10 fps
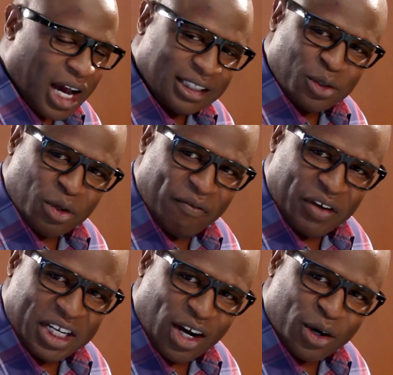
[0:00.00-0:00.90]
I saw the
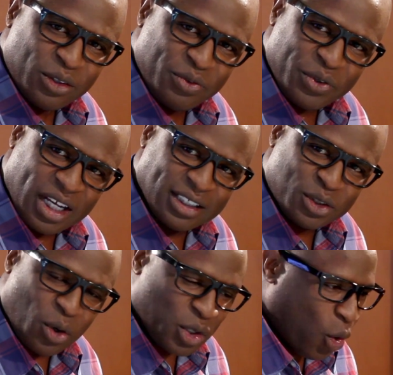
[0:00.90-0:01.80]
video and
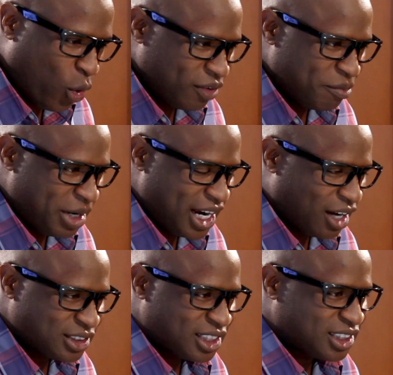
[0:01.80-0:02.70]
saw the All of Me, I
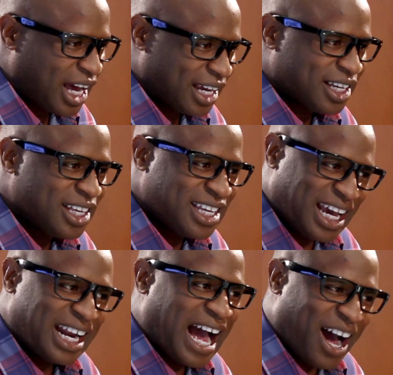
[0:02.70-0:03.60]
was just like,
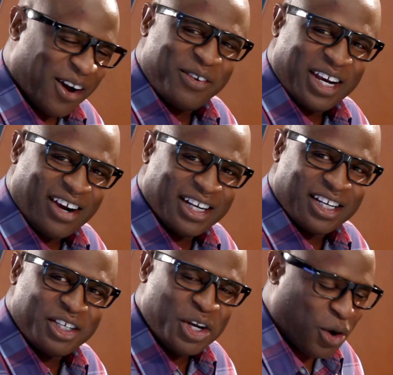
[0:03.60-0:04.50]
get out of here. And
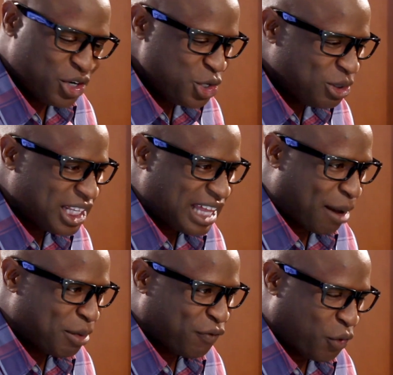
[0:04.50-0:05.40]
you know, and you did
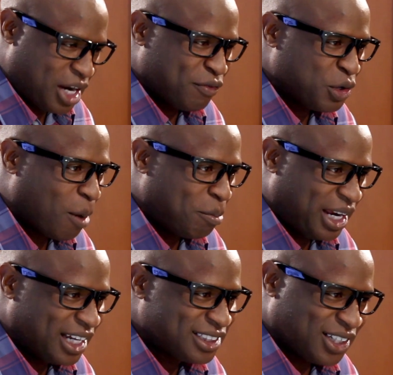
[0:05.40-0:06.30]
that before it even got
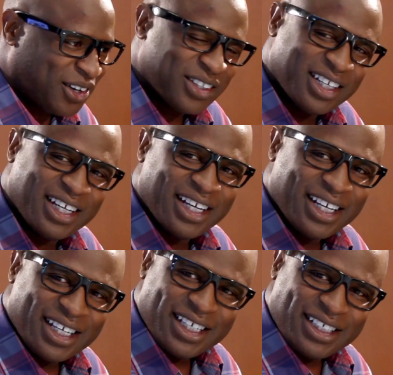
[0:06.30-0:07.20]
big. So
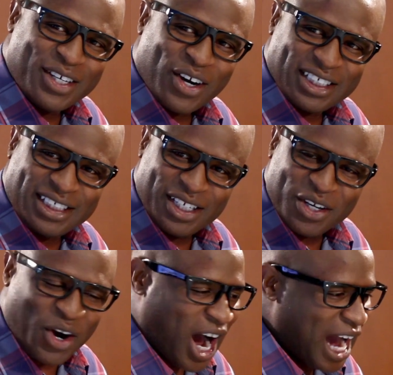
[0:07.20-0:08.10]
you got
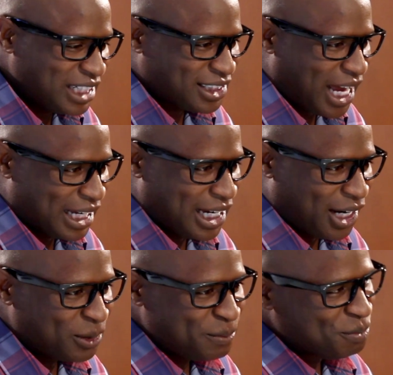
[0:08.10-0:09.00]
hindsight,
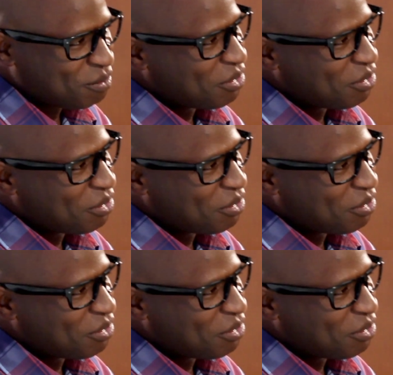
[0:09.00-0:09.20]
girl.